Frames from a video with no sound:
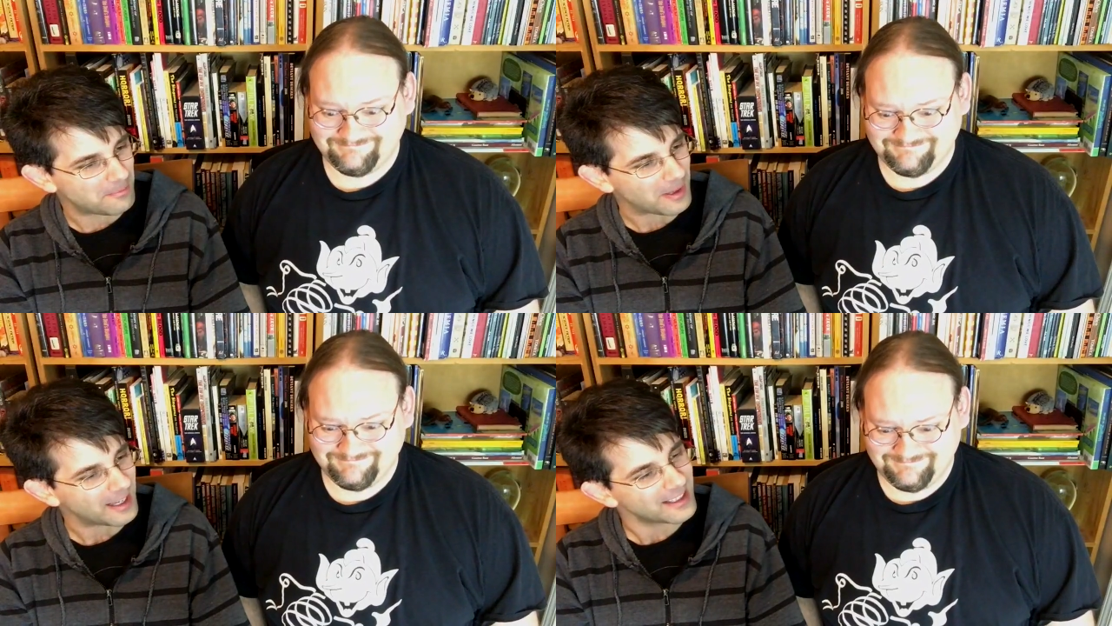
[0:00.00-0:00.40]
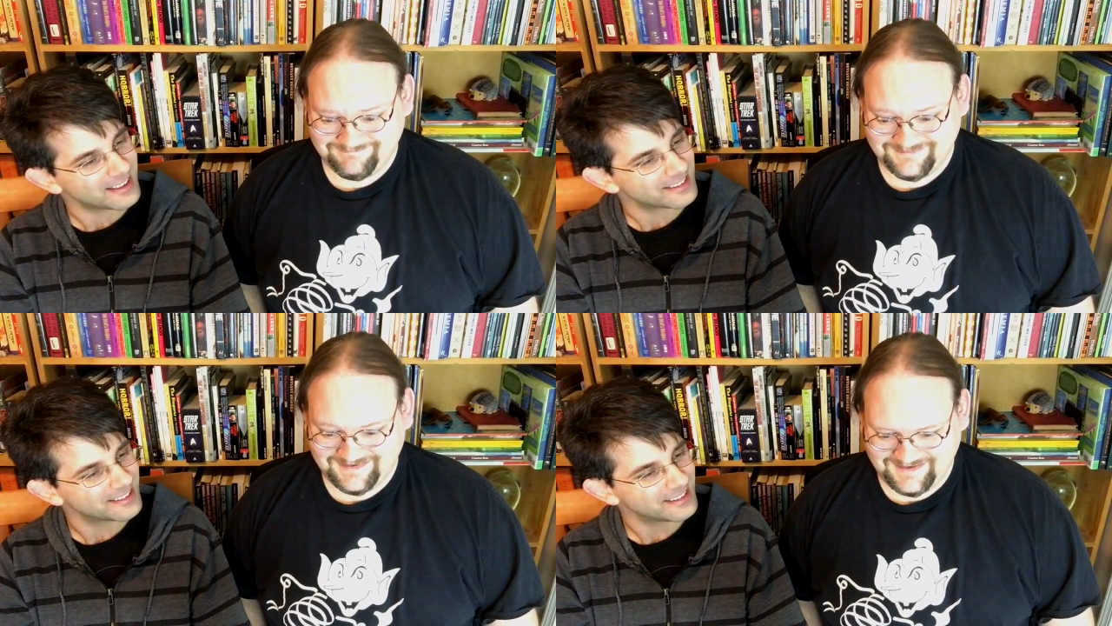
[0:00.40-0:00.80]

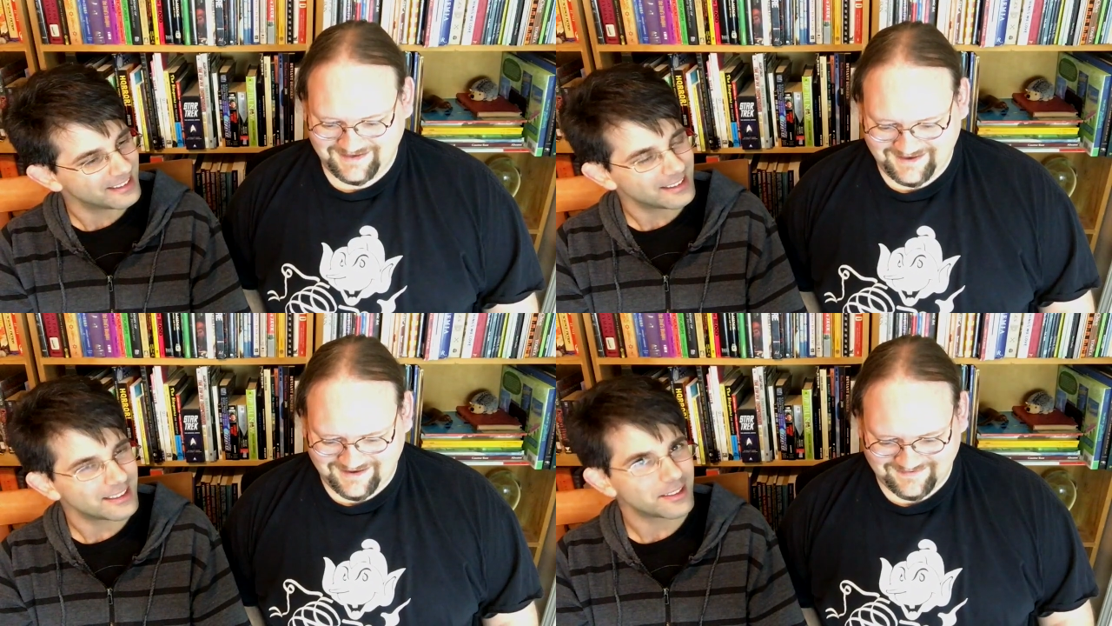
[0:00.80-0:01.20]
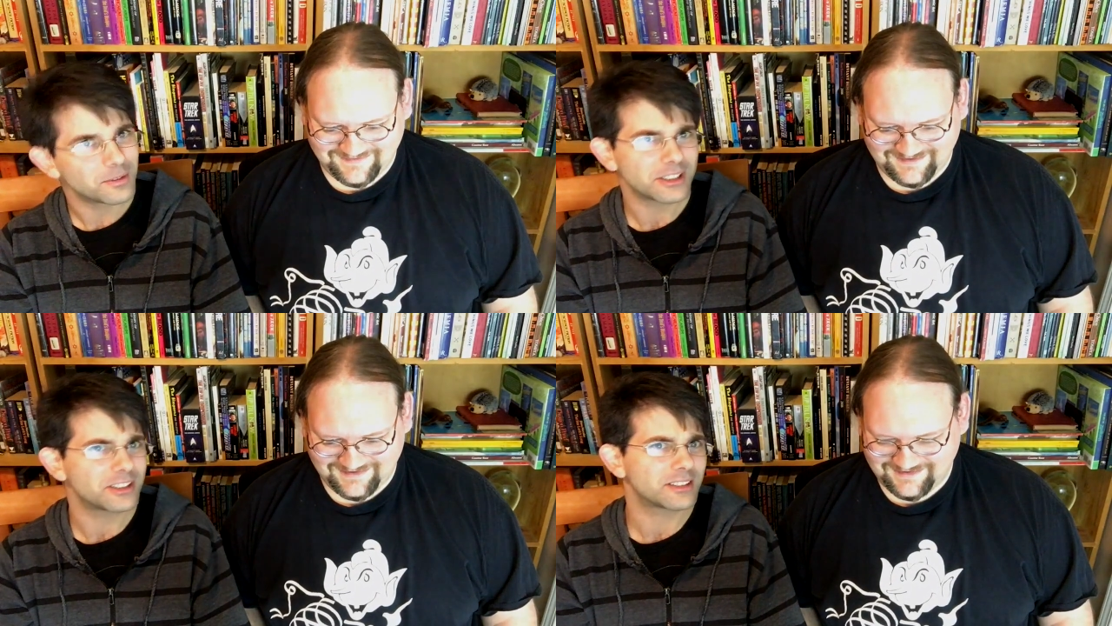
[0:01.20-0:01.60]
Speaker 1: big. Yes.
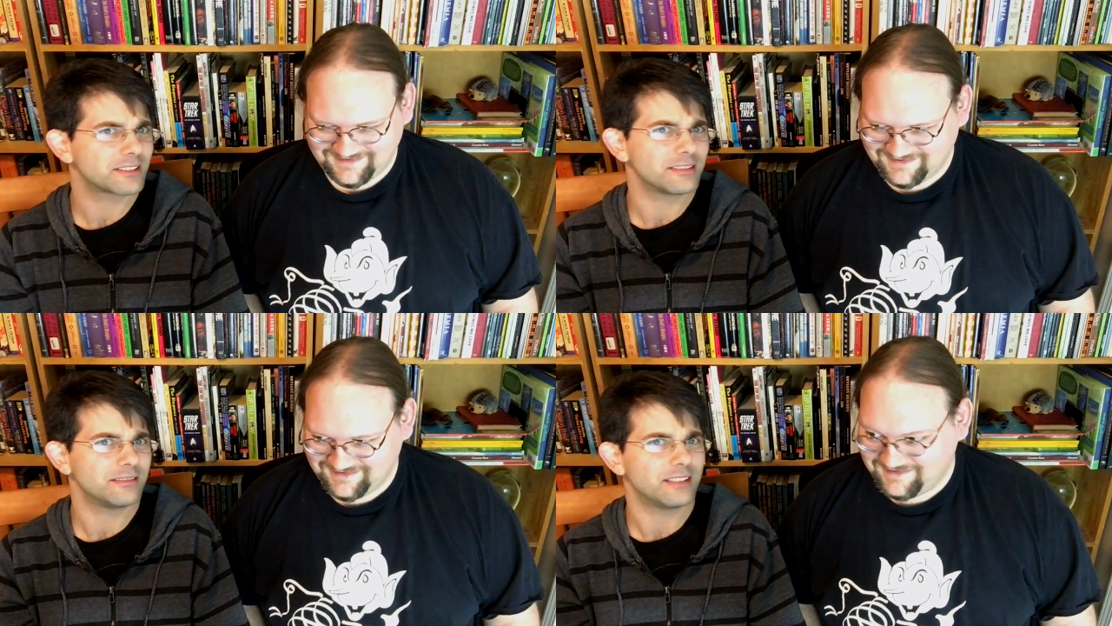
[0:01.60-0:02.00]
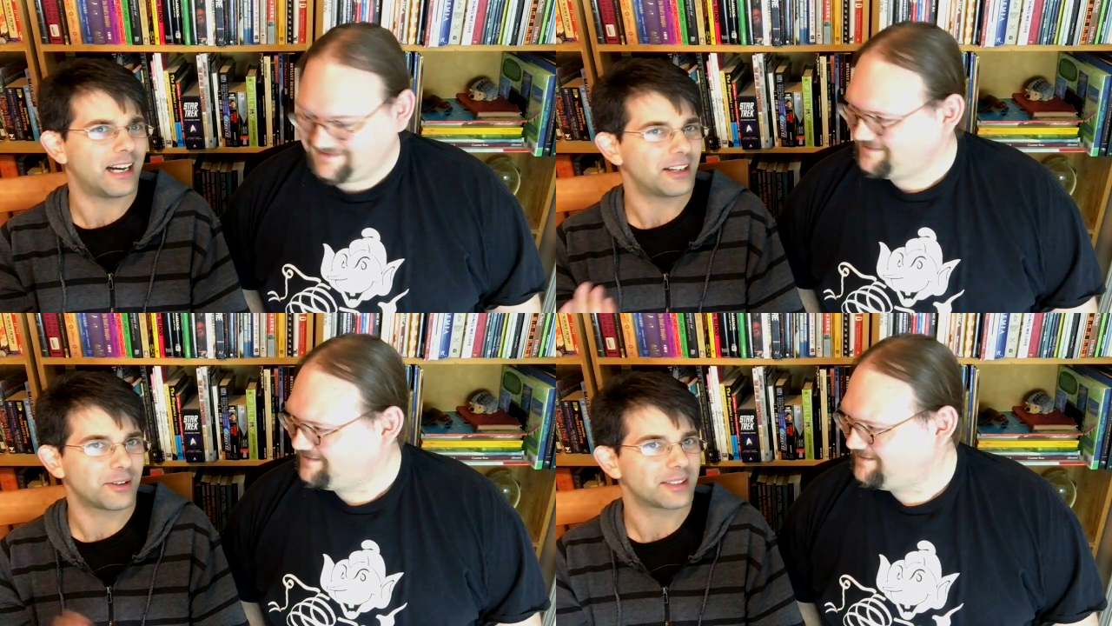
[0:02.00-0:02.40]
Which,
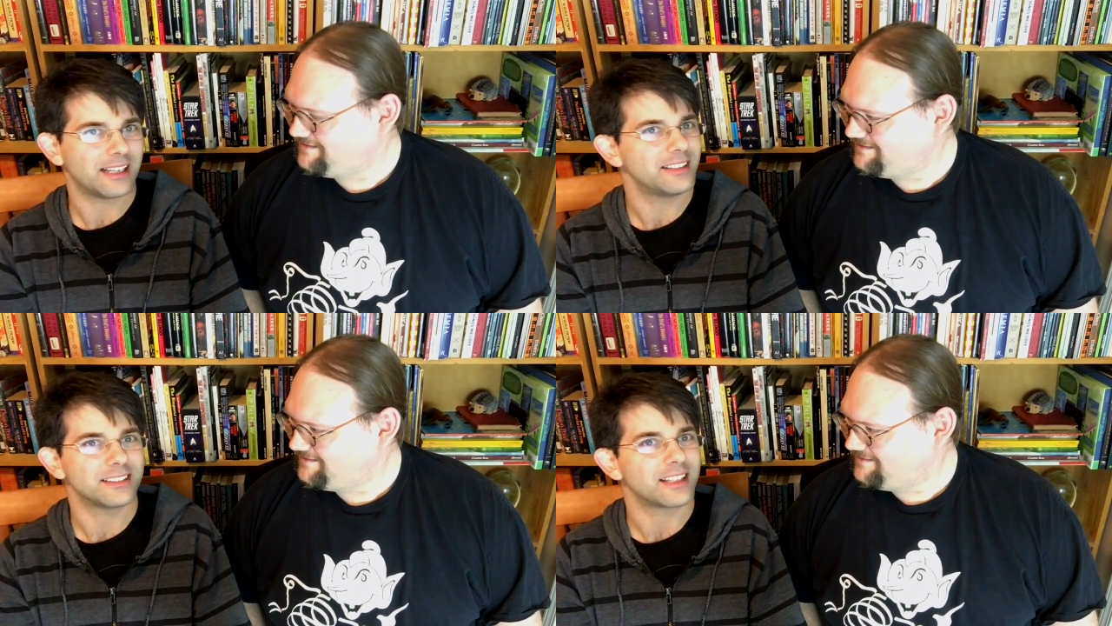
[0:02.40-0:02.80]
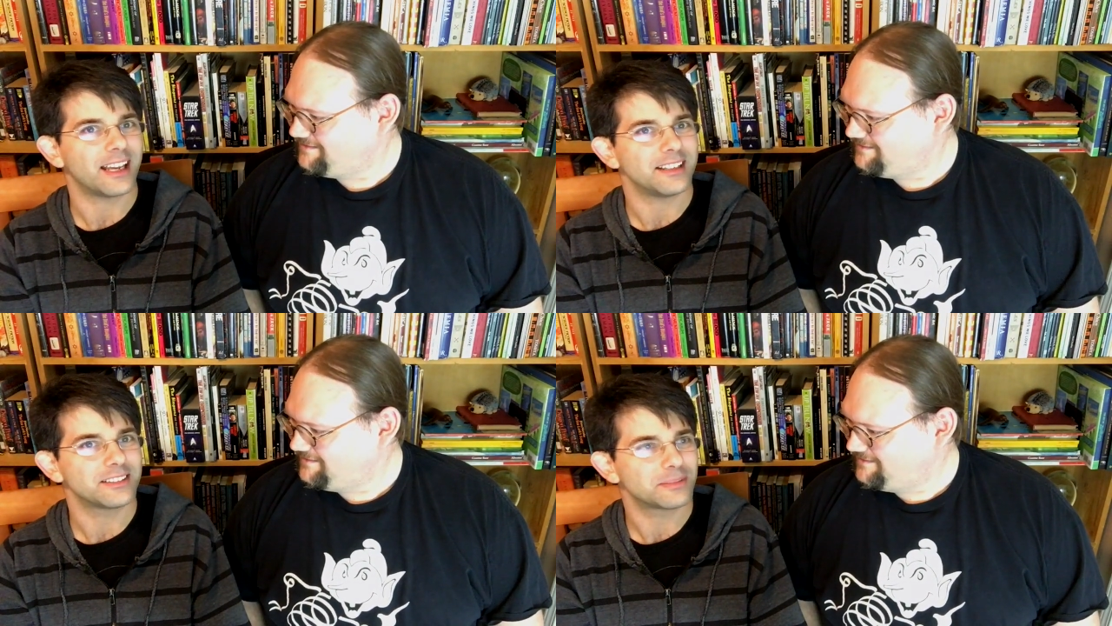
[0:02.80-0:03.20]
I don't know what that
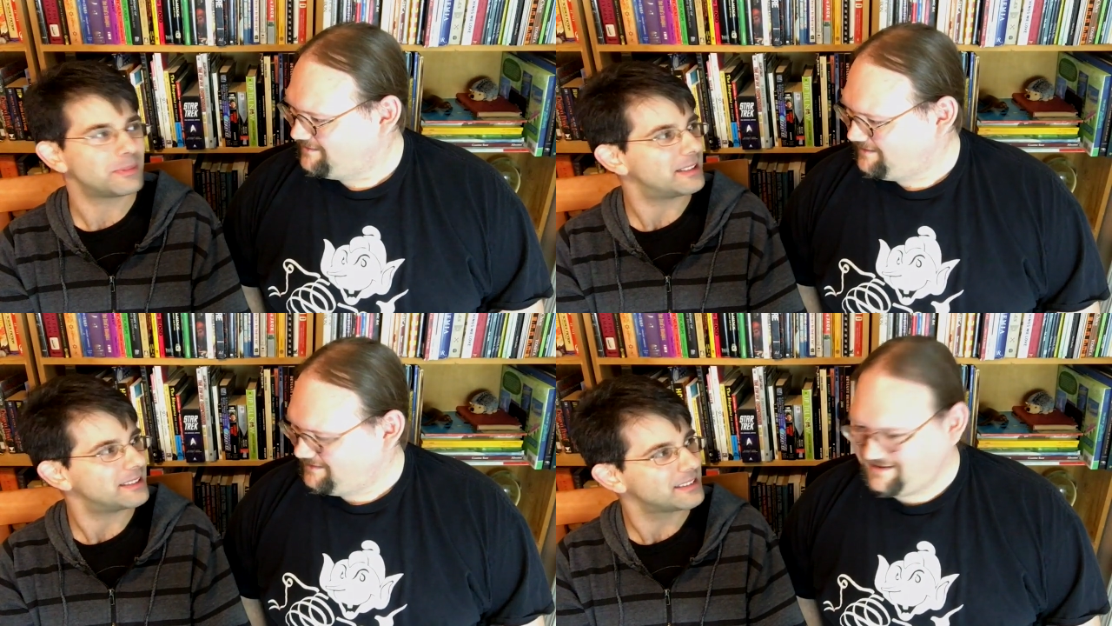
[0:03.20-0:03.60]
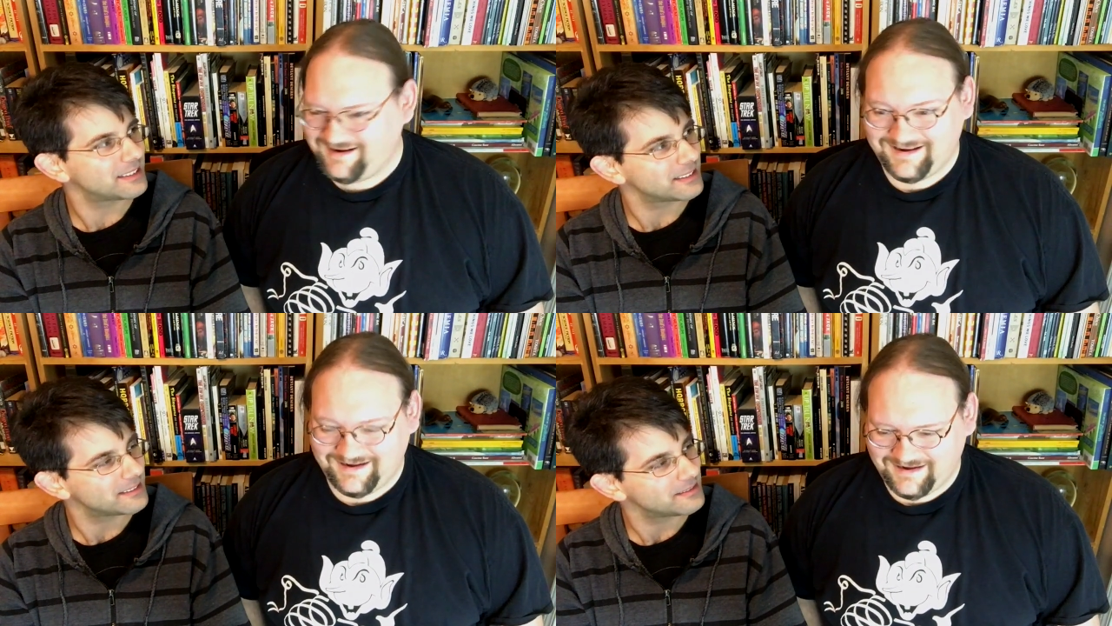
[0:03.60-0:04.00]
indicates, but...
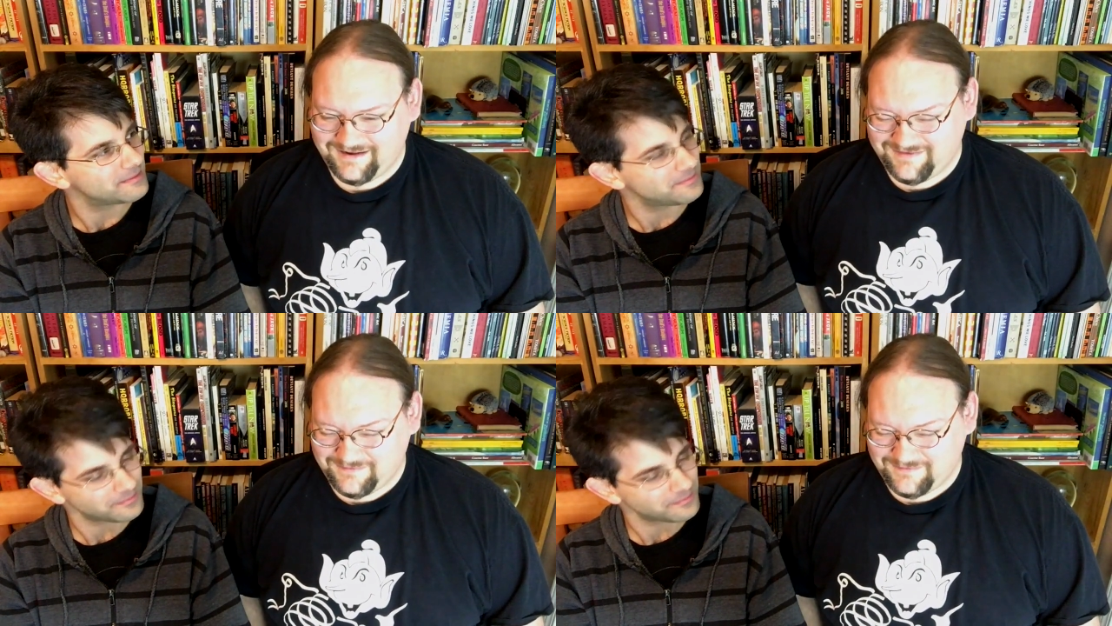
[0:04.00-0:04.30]
It's